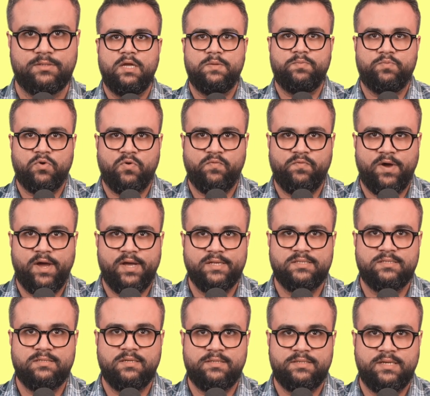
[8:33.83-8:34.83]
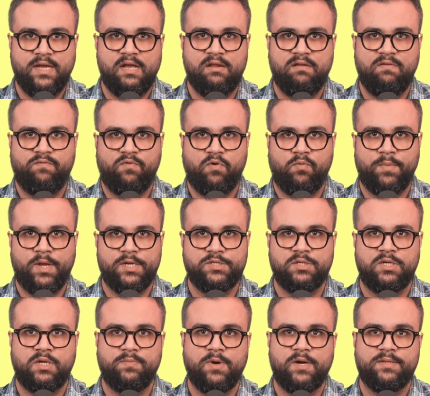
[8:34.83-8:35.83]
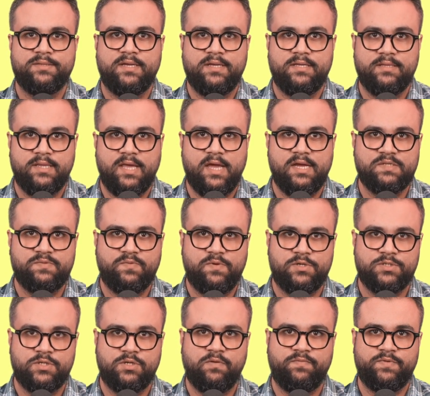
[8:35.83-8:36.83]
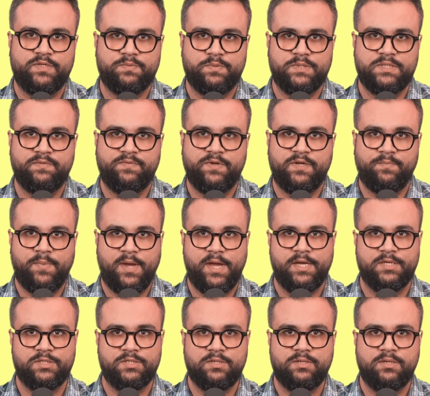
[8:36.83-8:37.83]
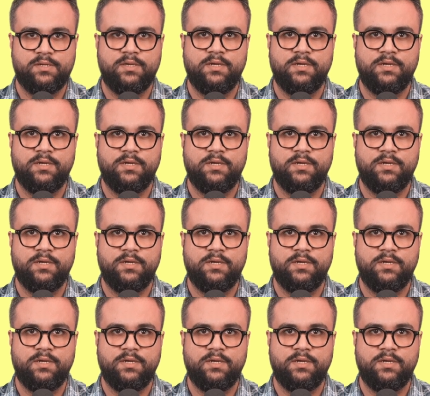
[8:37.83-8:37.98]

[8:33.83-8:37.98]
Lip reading: It provides detailed information about the indexed version of a specific page.